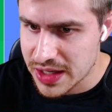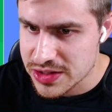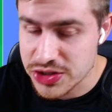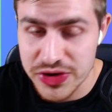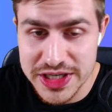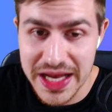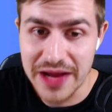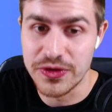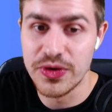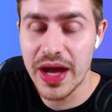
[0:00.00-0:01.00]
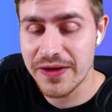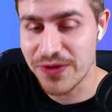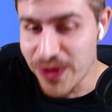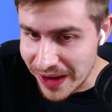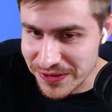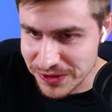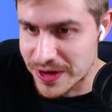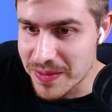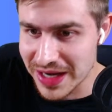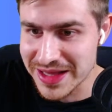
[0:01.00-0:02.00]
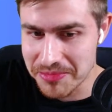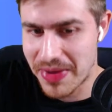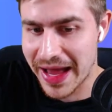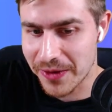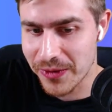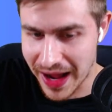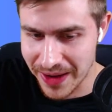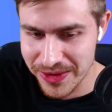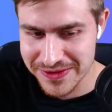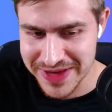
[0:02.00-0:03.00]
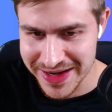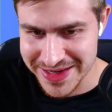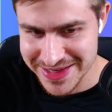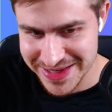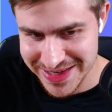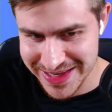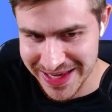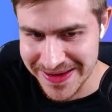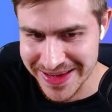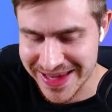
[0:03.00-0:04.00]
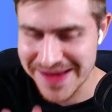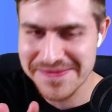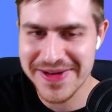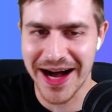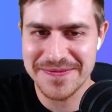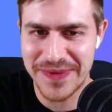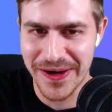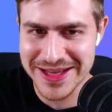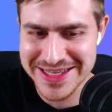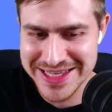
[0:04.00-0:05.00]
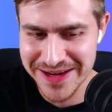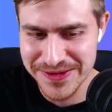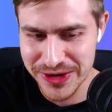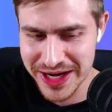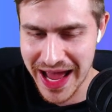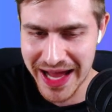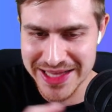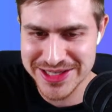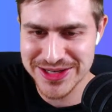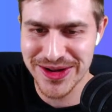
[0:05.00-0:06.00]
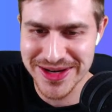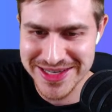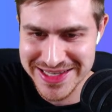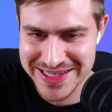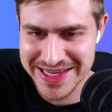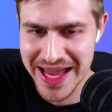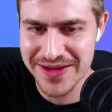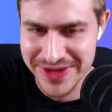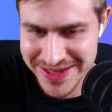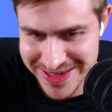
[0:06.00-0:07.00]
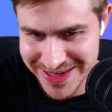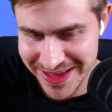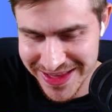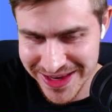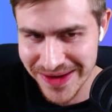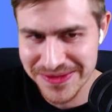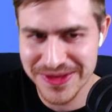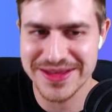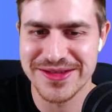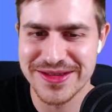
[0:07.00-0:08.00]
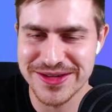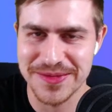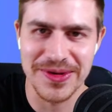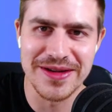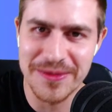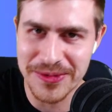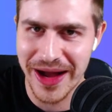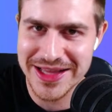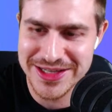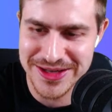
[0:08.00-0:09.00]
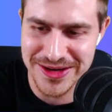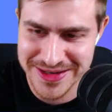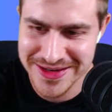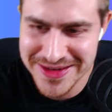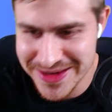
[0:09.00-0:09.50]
So Shretten, if you have 3 mil in the bank, what I would have done is keep Gakpo and see if you can add slot and save it. And then you have triple Liverpool and slot.